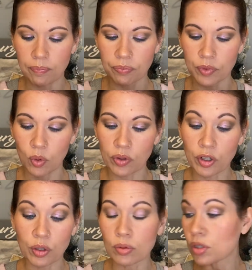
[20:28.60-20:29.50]
or the
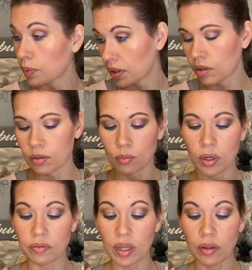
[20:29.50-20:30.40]
nudes with one of
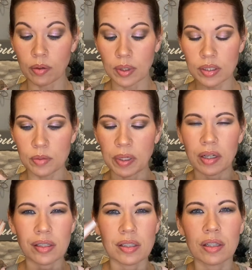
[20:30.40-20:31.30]
the other ones,
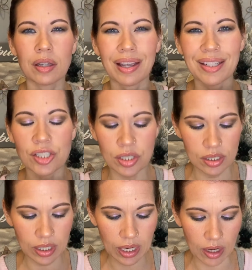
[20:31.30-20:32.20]
because it just doesn't
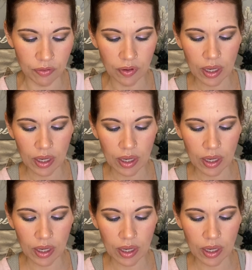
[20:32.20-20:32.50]
have,